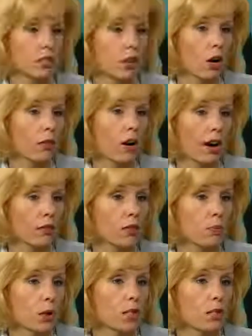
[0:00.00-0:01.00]
Our
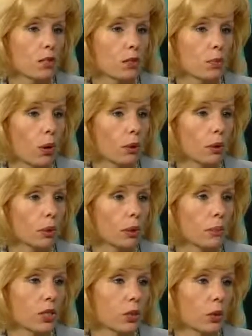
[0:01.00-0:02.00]
average prices are
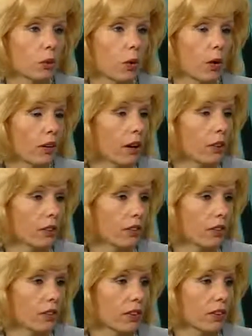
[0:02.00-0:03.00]
probably between
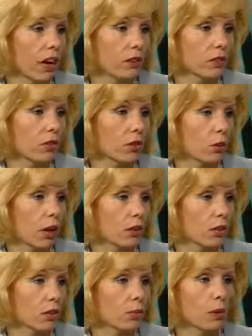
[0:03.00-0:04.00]
$150,000
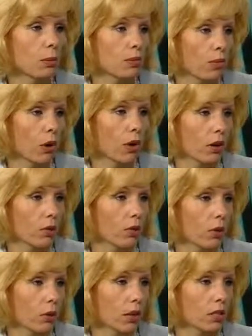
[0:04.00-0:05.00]
US to maybe
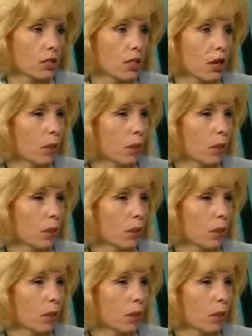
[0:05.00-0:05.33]
$400 US.